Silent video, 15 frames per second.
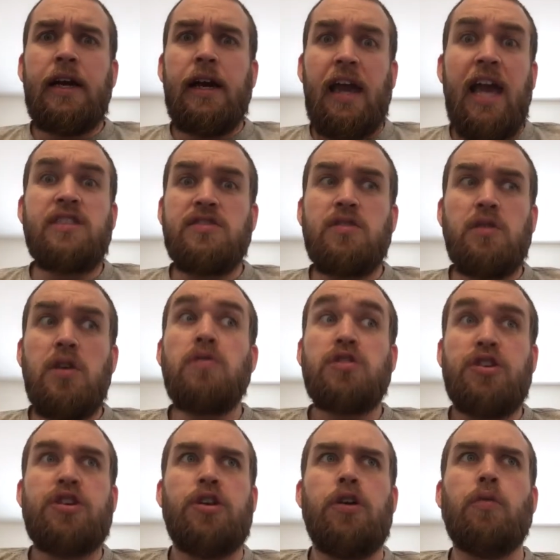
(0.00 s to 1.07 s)
and so you
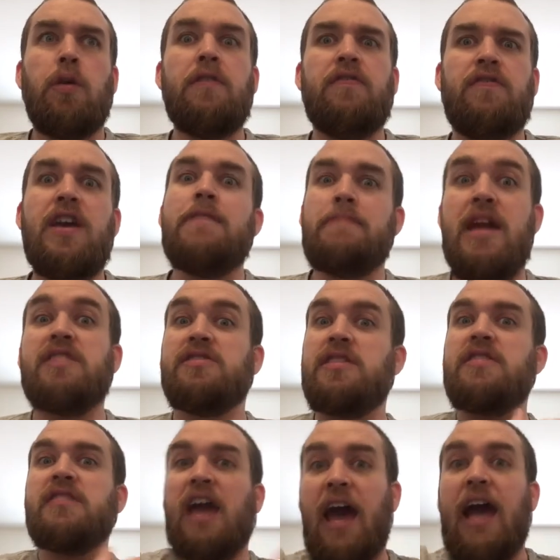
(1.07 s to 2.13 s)
cheer when Finn manages to
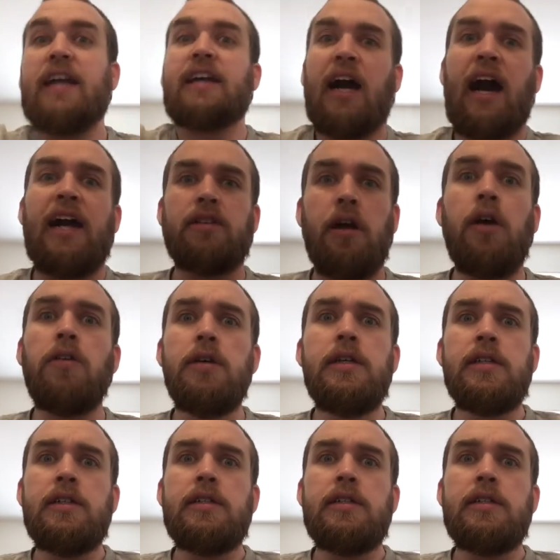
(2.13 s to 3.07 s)
tag Kylo,